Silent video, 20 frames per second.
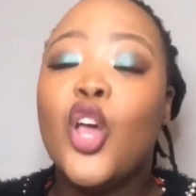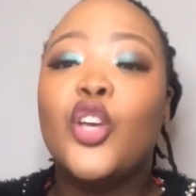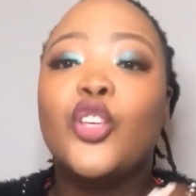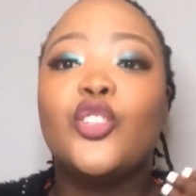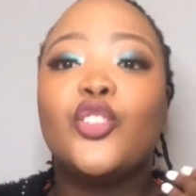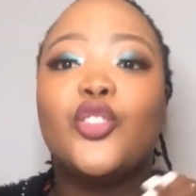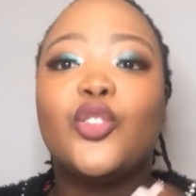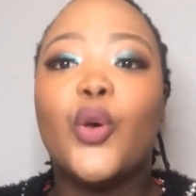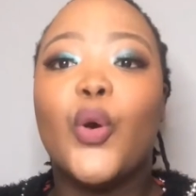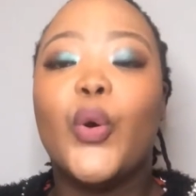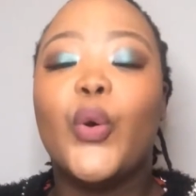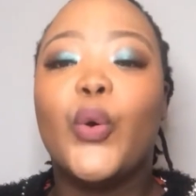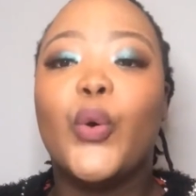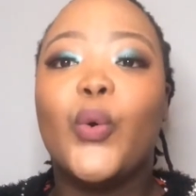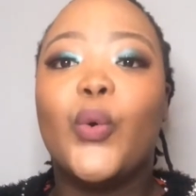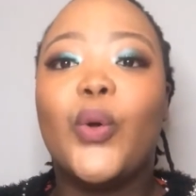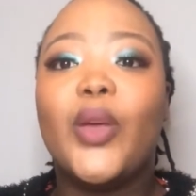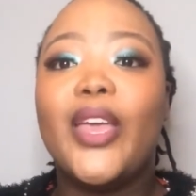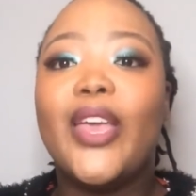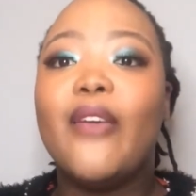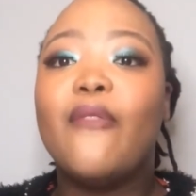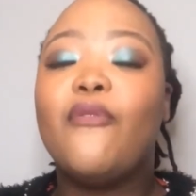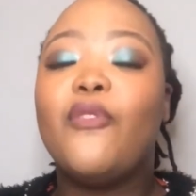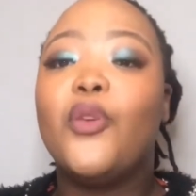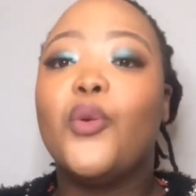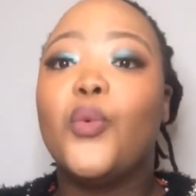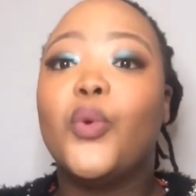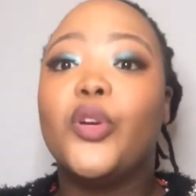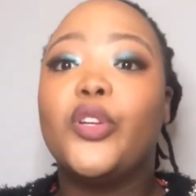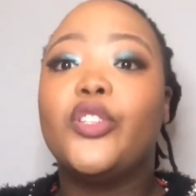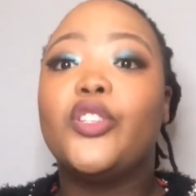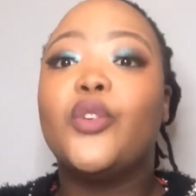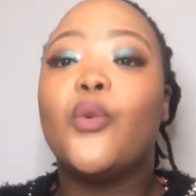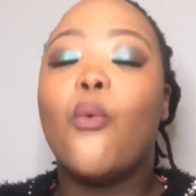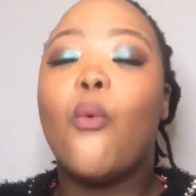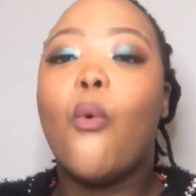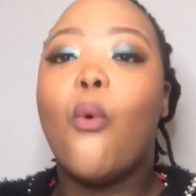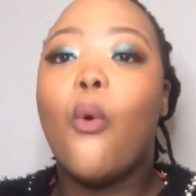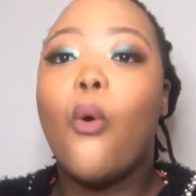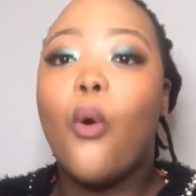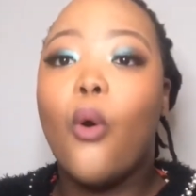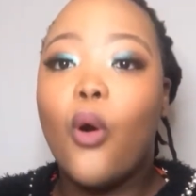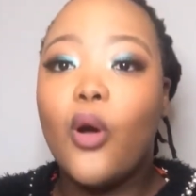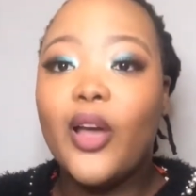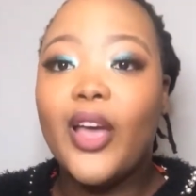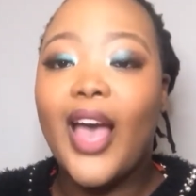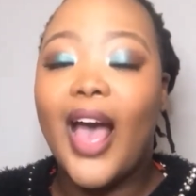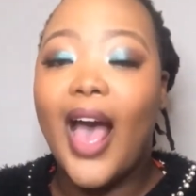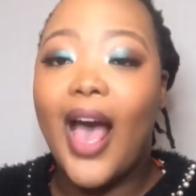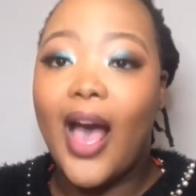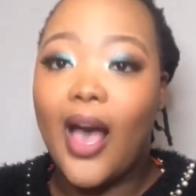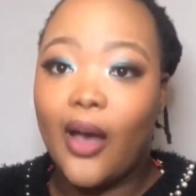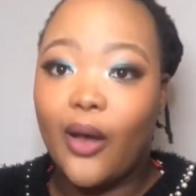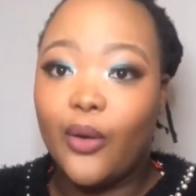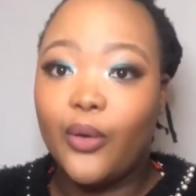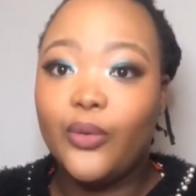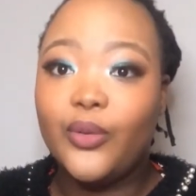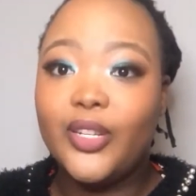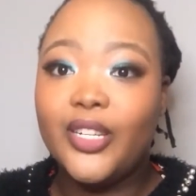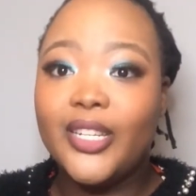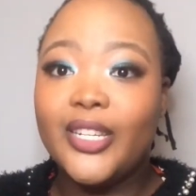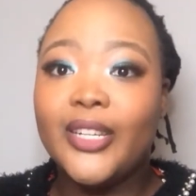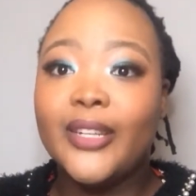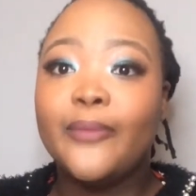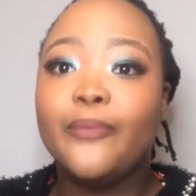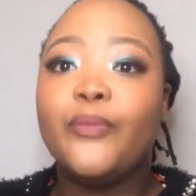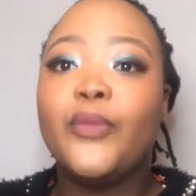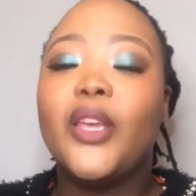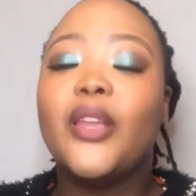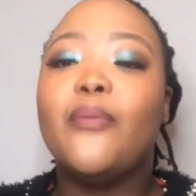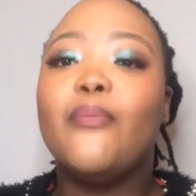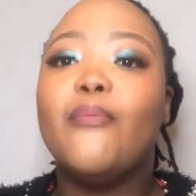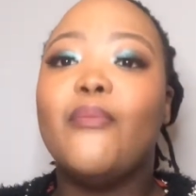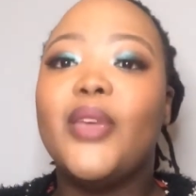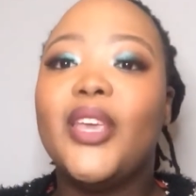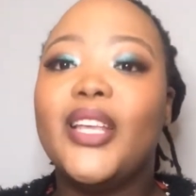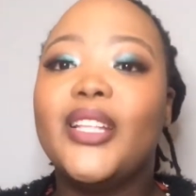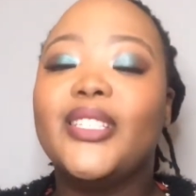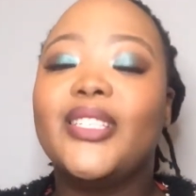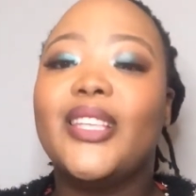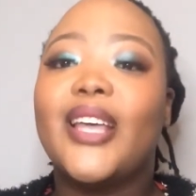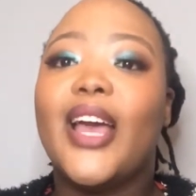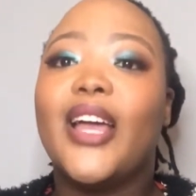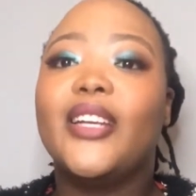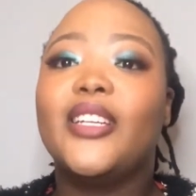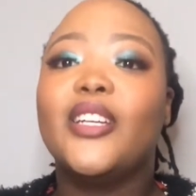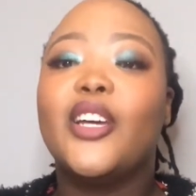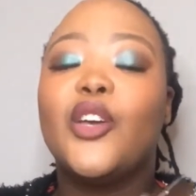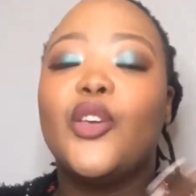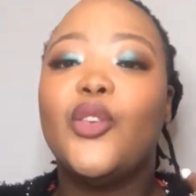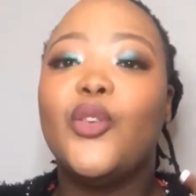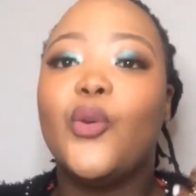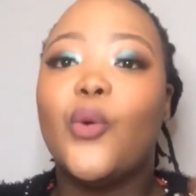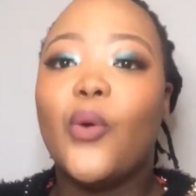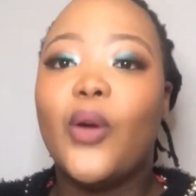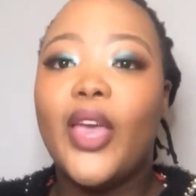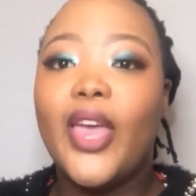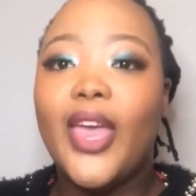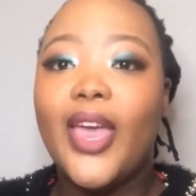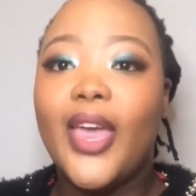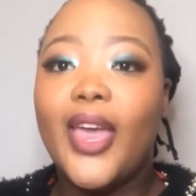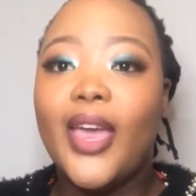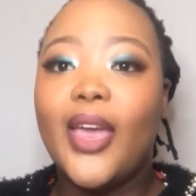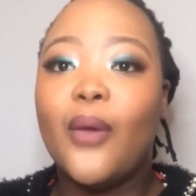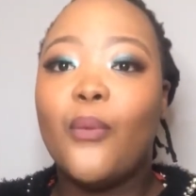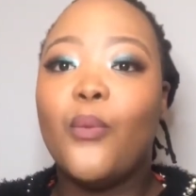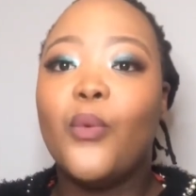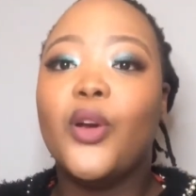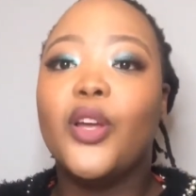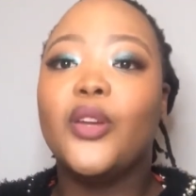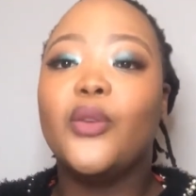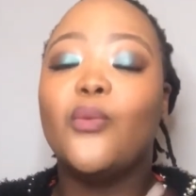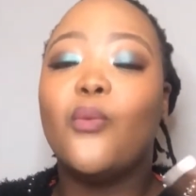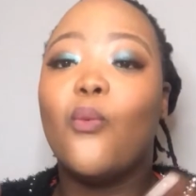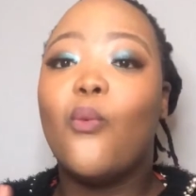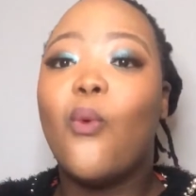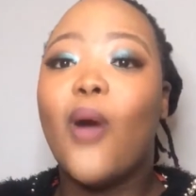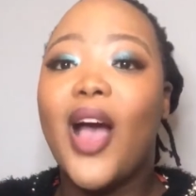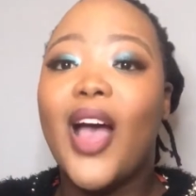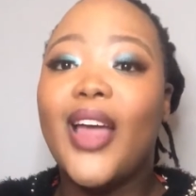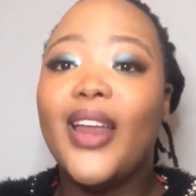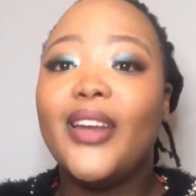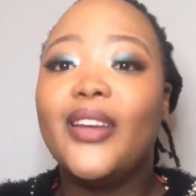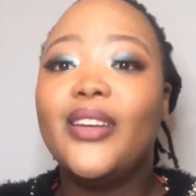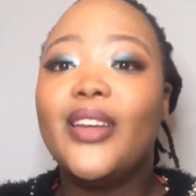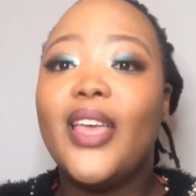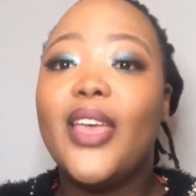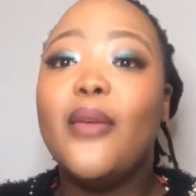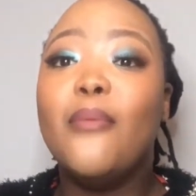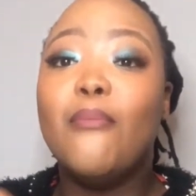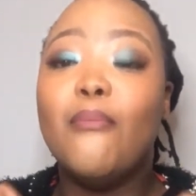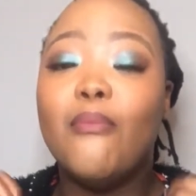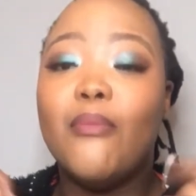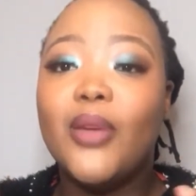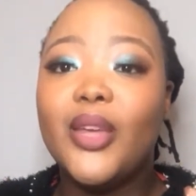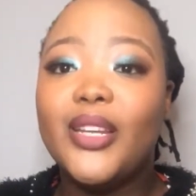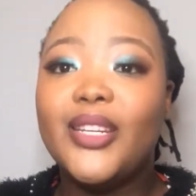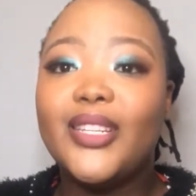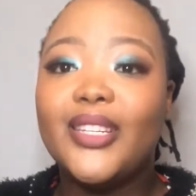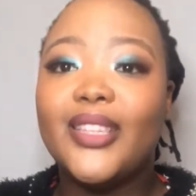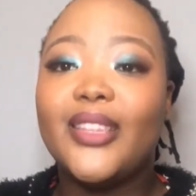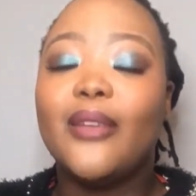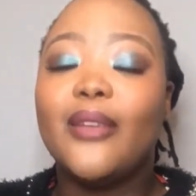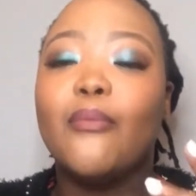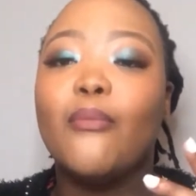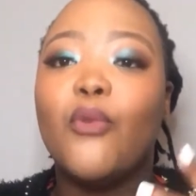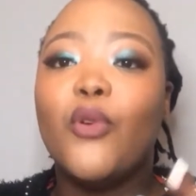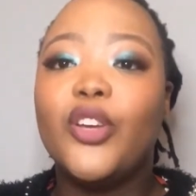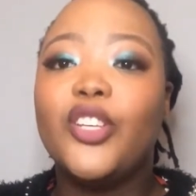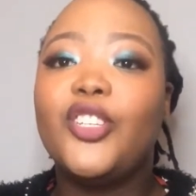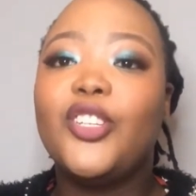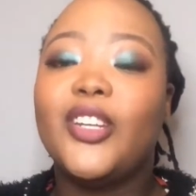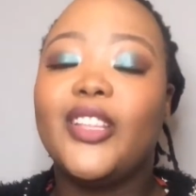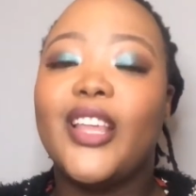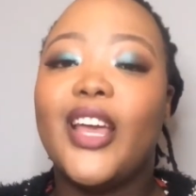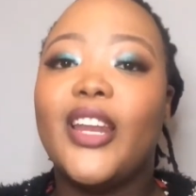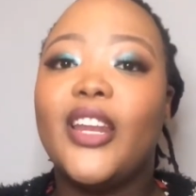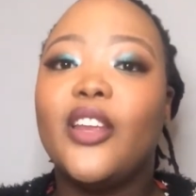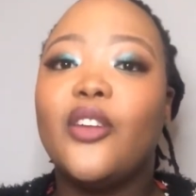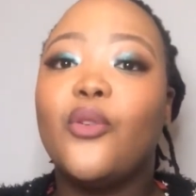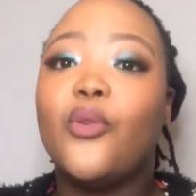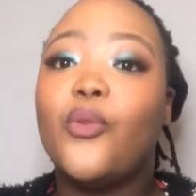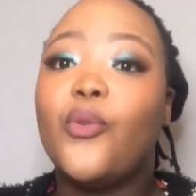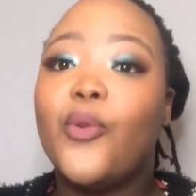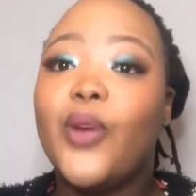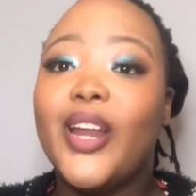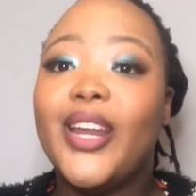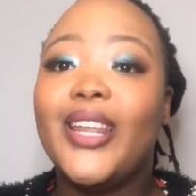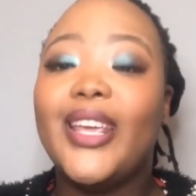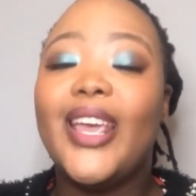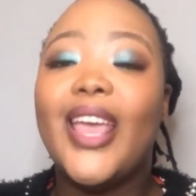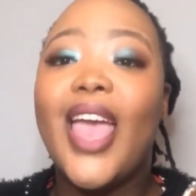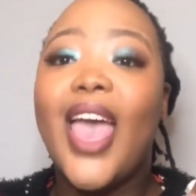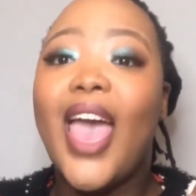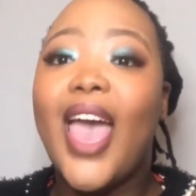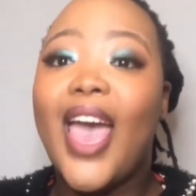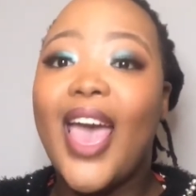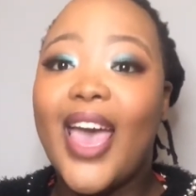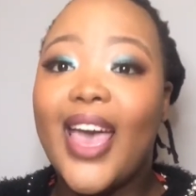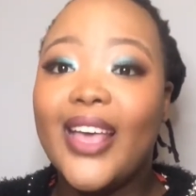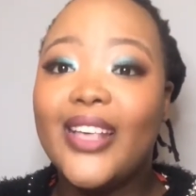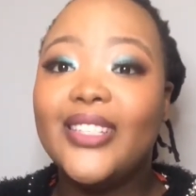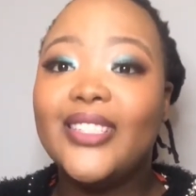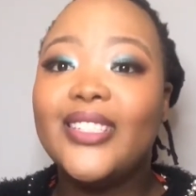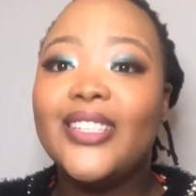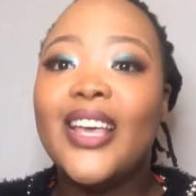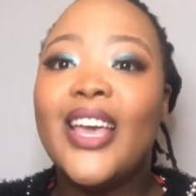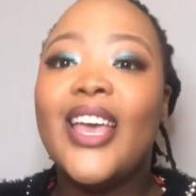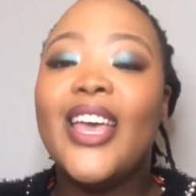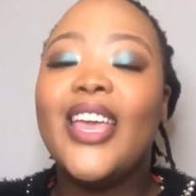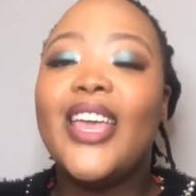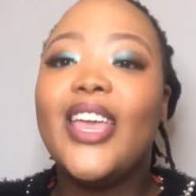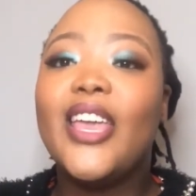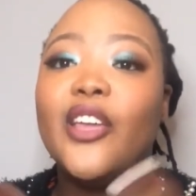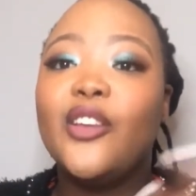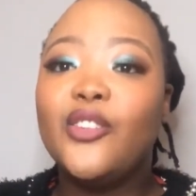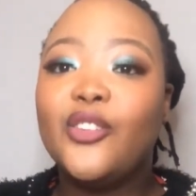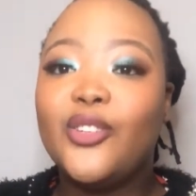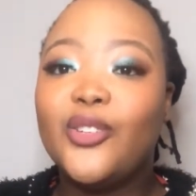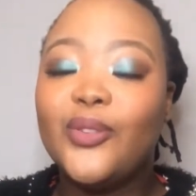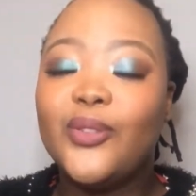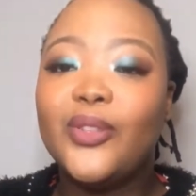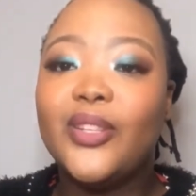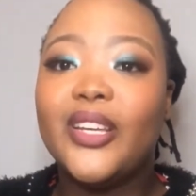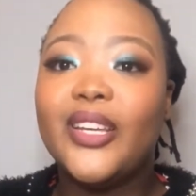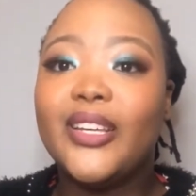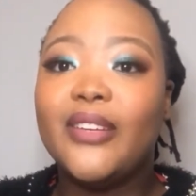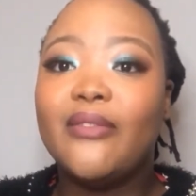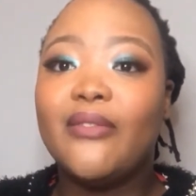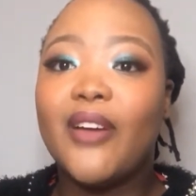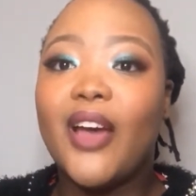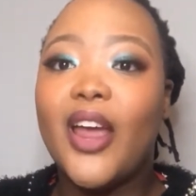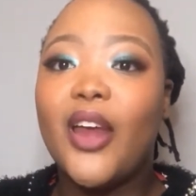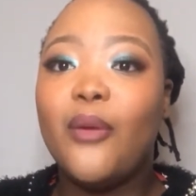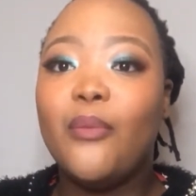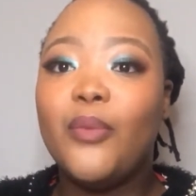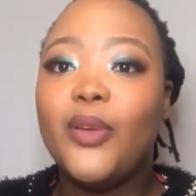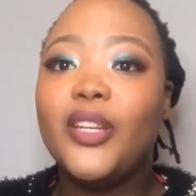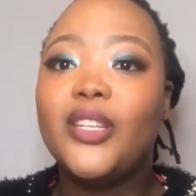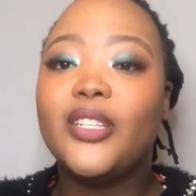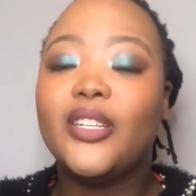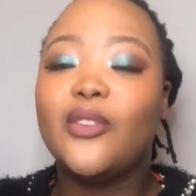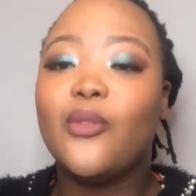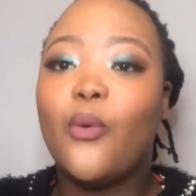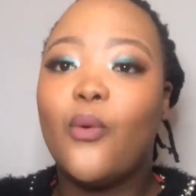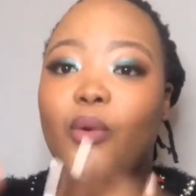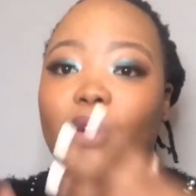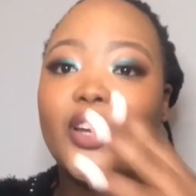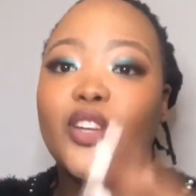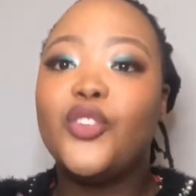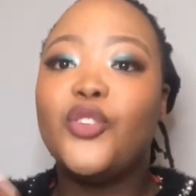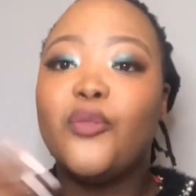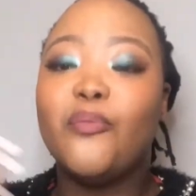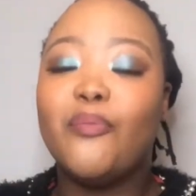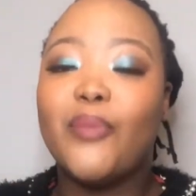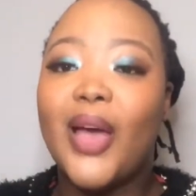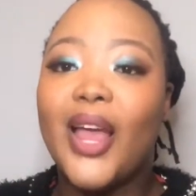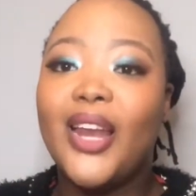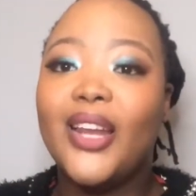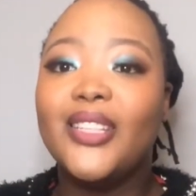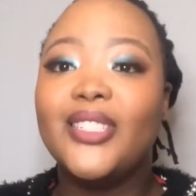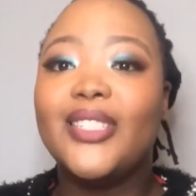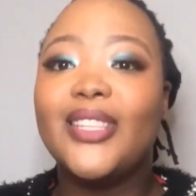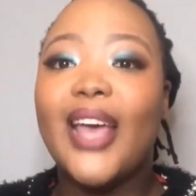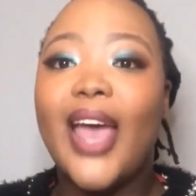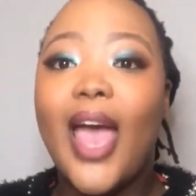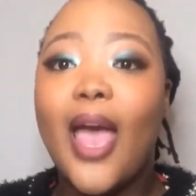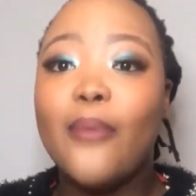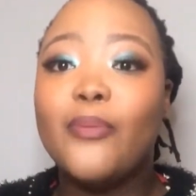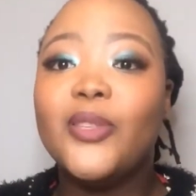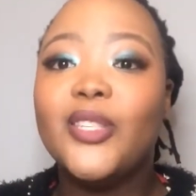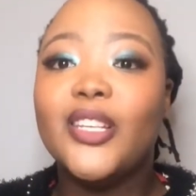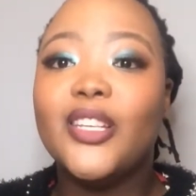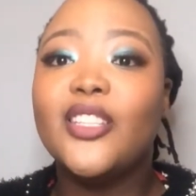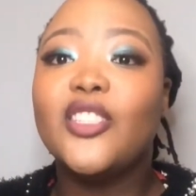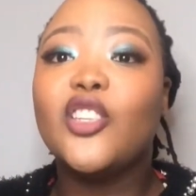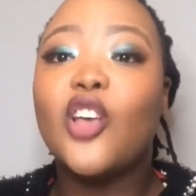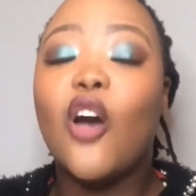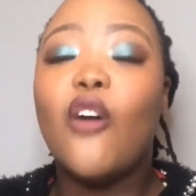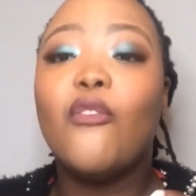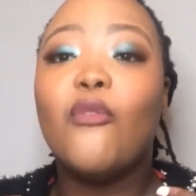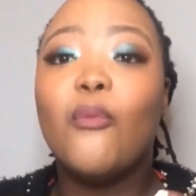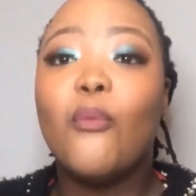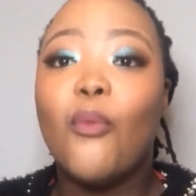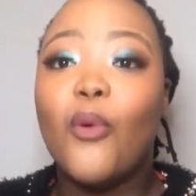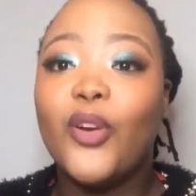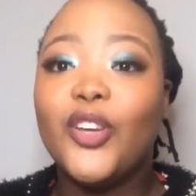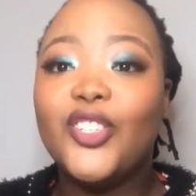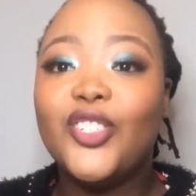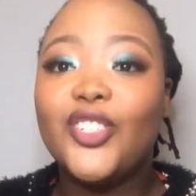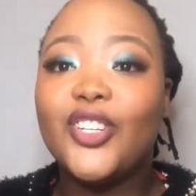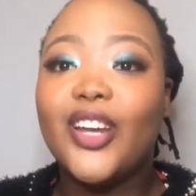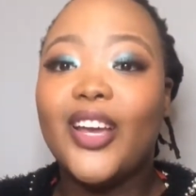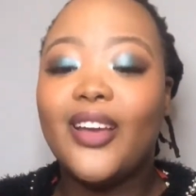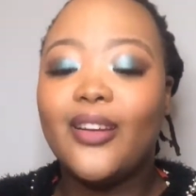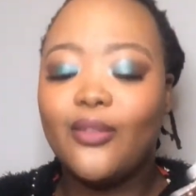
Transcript: So if you were to walk out, it means that your hair would, one, emit the moisture that it already has into the environment in order to balance the absence of moisture.